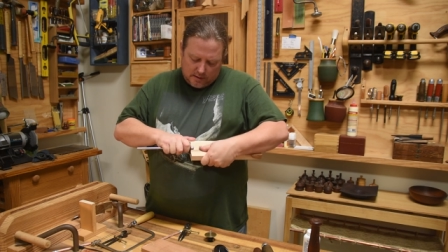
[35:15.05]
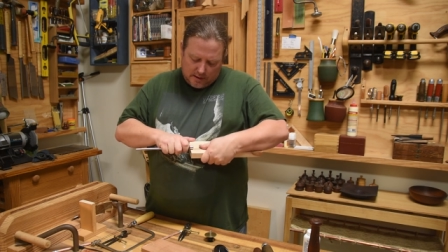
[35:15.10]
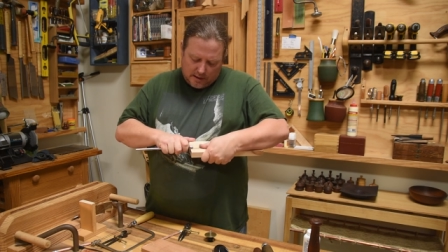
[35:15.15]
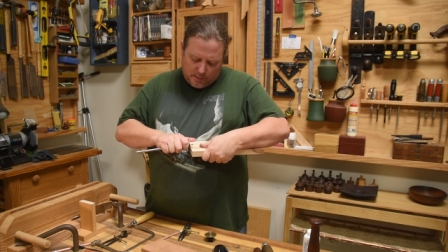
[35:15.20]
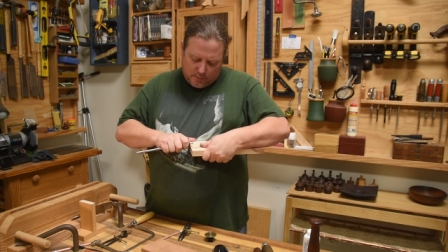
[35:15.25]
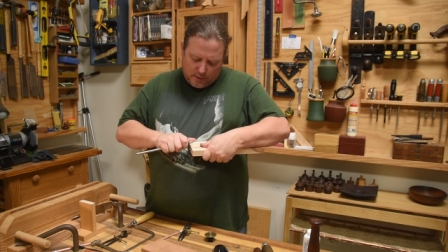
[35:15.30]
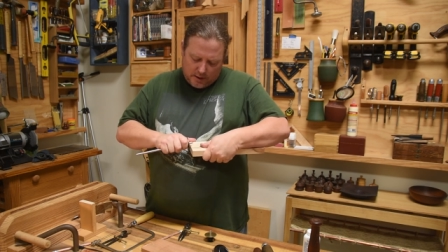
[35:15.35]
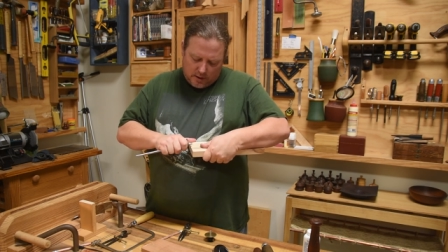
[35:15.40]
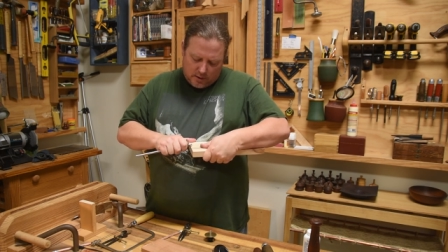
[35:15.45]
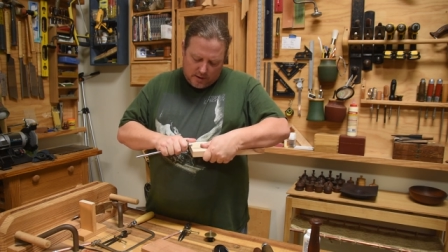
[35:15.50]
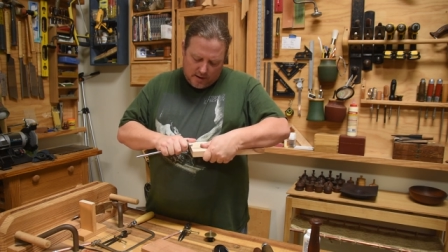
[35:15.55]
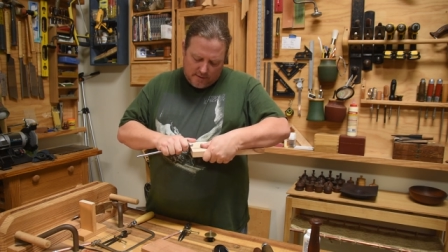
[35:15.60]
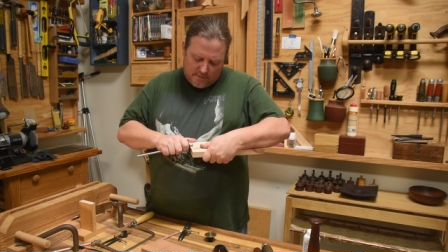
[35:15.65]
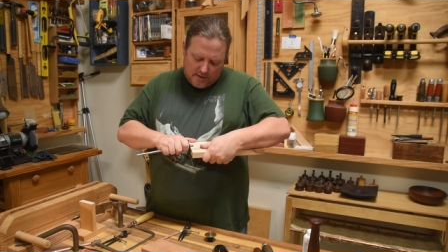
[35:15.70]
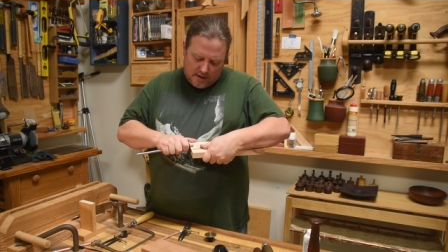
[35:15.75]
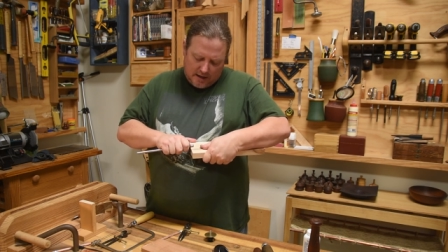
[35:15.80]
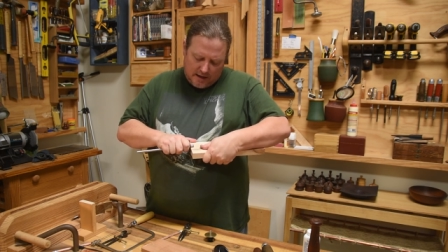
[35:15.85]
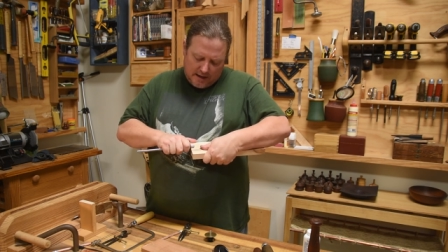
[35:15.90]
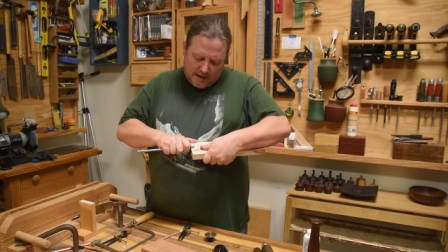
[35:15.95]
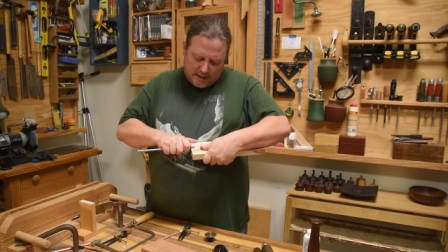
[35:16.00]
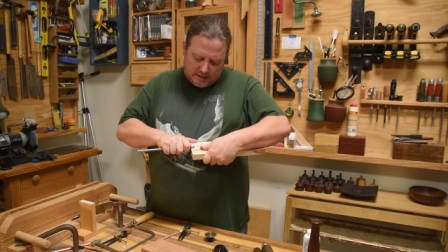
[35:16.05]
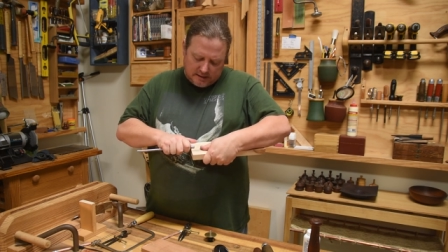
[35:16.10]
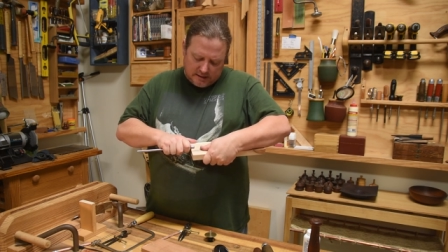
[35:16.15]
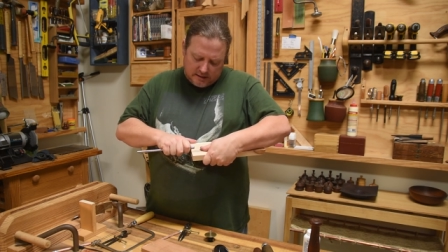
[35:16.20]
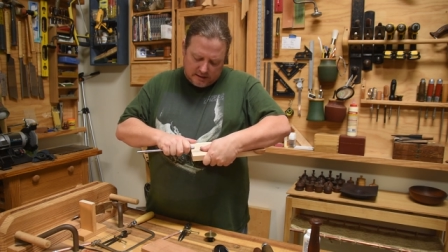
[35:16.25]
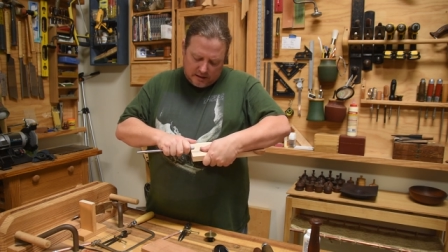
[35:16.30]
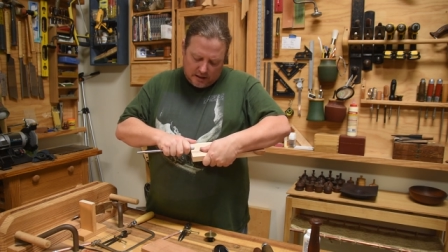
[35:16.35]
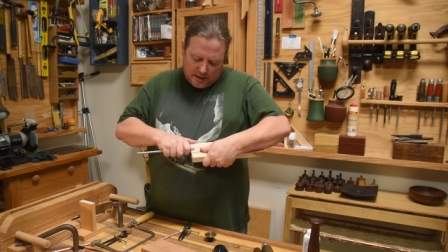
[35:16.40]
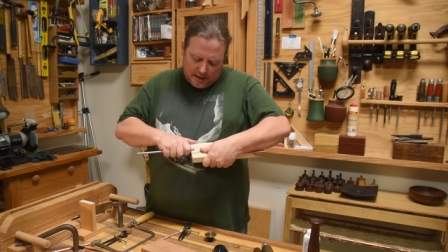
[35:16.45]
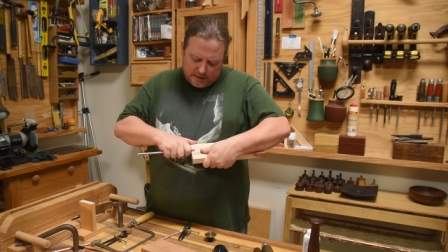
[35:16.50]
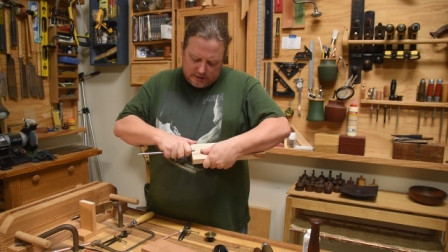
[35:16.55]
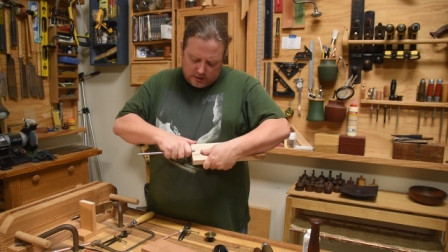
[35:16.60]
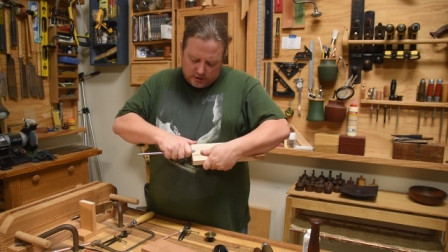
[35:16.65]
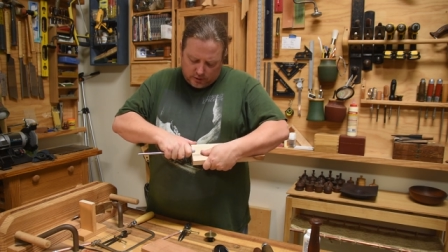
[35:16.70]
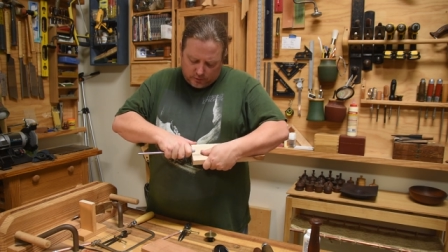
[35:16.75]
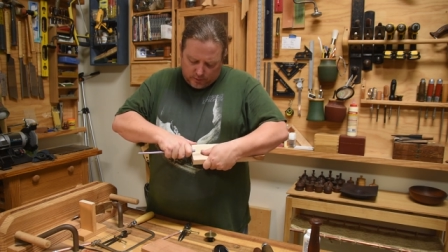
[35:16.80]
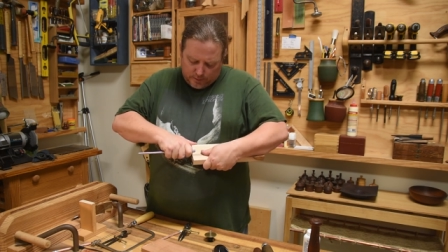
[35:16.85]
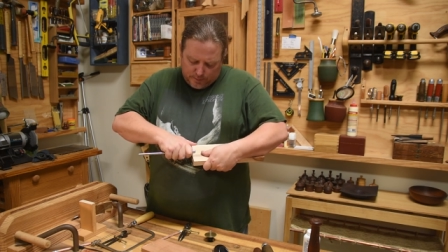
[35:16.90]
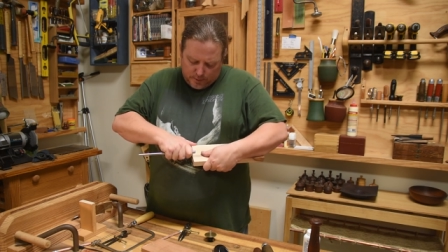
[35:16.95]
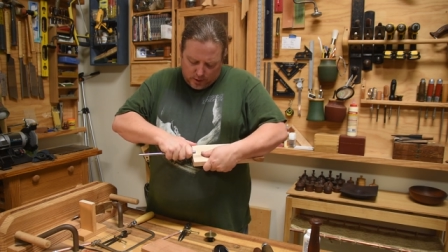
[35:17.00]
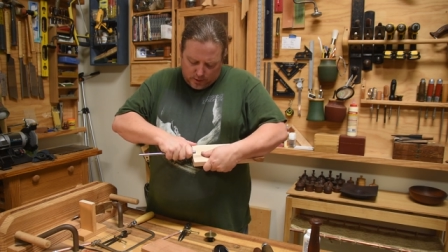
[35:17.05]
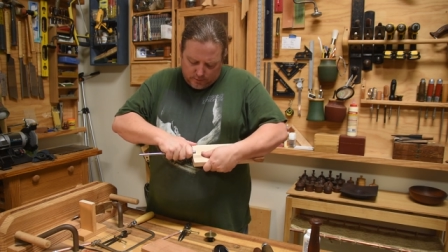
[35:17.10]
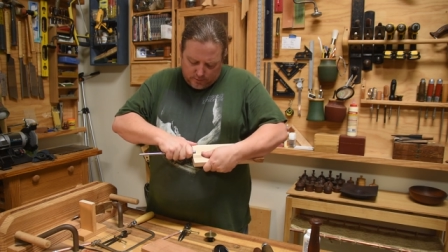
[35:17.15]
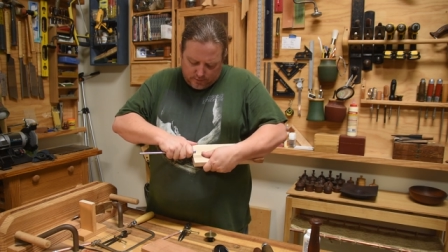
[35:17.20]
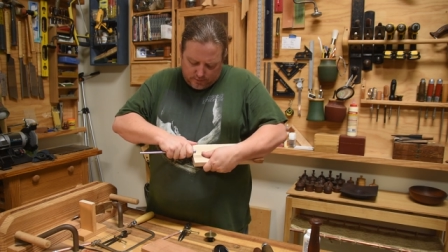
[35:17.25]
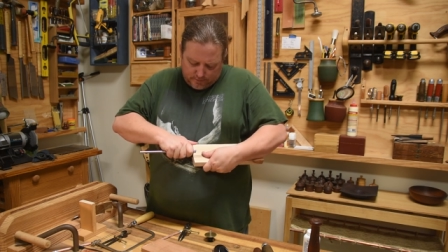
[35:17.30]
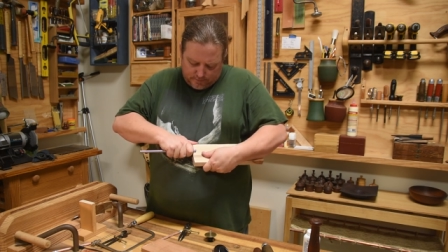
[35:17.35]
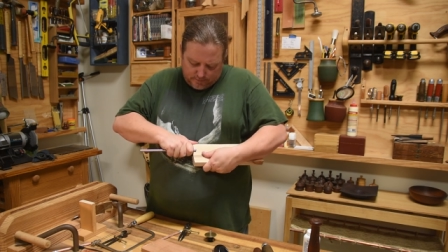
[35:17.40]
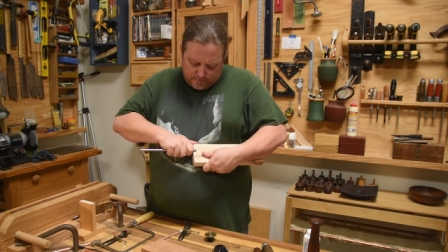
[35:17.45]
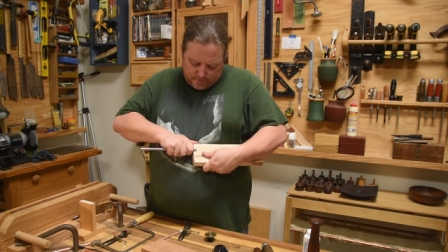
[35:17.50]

That way I don't have any excess lines to remove.